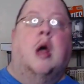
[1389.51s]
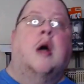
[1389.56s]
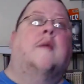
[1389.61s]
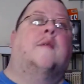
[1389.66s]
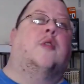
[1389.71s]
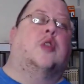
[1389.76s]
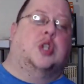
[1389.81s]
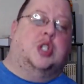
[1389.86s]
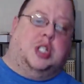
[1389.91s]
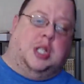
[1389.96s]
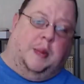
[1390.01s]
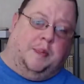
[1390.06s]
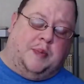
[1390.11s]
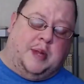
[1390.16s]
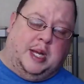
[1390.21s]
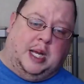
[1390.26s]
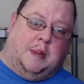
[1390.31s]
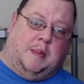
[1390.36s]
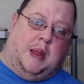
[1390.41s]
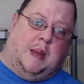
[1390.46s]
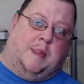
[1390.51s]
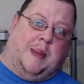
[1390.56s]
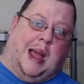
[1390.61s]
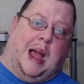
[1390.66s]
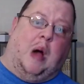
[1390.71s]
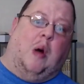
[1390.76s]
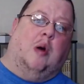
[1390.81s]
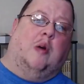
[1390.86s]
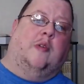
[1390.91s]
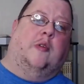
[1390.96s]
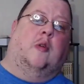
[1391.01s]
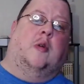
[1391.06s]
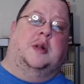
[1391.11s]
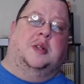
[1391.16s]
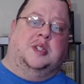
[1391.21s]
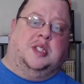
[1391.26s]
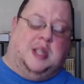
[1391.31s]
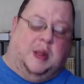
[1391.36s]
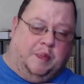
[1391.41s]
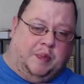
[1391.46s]
for something to be powerful
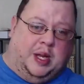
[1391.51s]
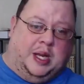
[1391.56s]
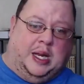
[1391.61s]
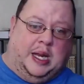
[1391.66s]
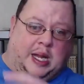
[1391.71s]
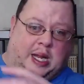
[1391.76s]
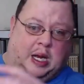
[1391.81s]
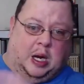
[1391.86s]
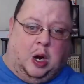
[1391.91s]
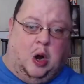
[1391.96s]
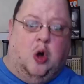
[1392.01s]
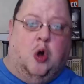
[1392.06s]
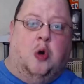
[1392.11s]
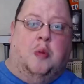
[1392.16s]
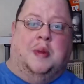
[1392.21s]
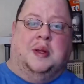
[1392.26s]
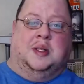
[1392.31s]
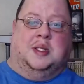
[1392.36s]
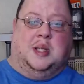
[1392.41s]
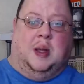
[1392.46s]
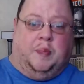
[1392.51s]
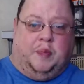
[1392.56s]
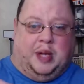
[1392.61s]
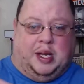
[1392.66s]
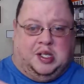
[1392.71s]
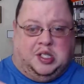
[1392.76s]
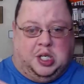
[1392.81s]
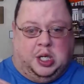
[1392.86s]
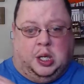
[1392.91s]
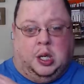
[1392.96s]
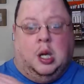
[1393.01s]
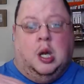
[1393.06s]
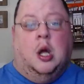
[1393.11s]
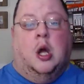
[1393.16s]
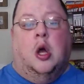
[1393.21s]
and something to hit home and something to